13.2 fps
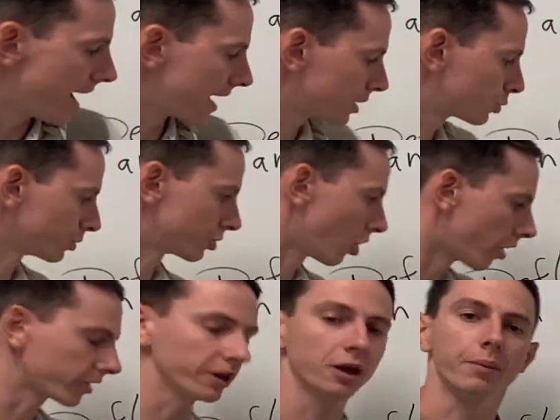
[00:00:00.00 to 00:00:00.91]
X we're
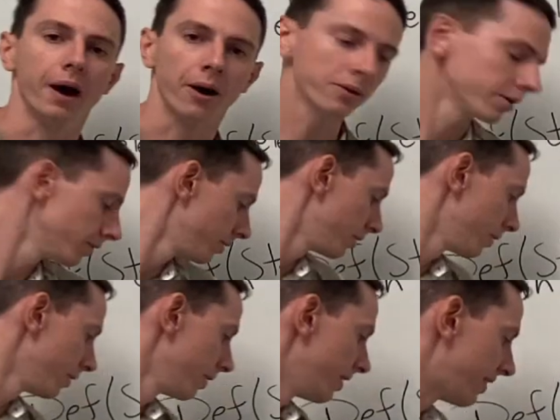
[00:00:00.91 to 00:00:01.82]
talking about,
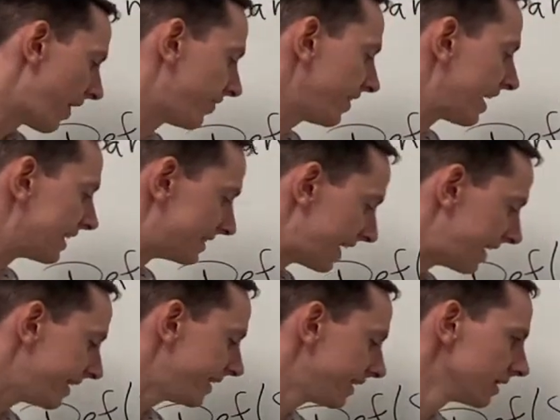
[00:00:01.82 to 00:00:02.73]
that the
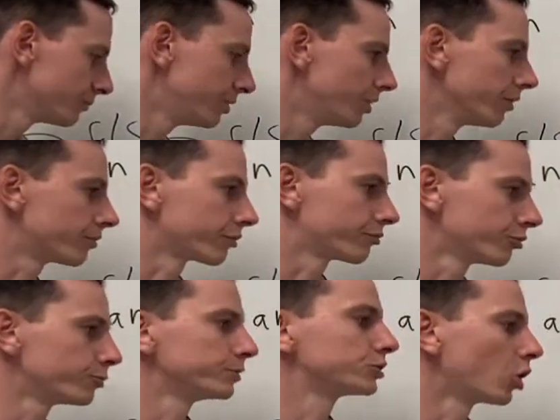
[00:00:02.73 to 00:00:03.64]
identity element of the
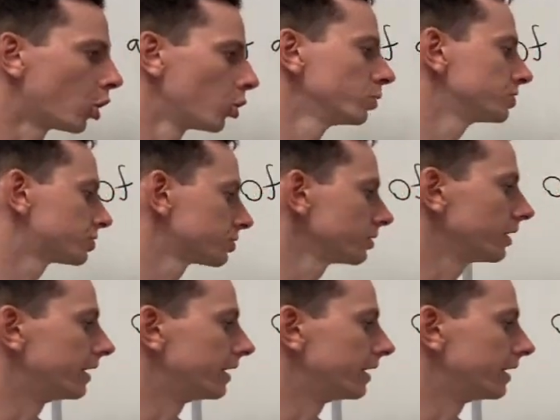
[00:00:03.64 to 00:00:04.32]
group is always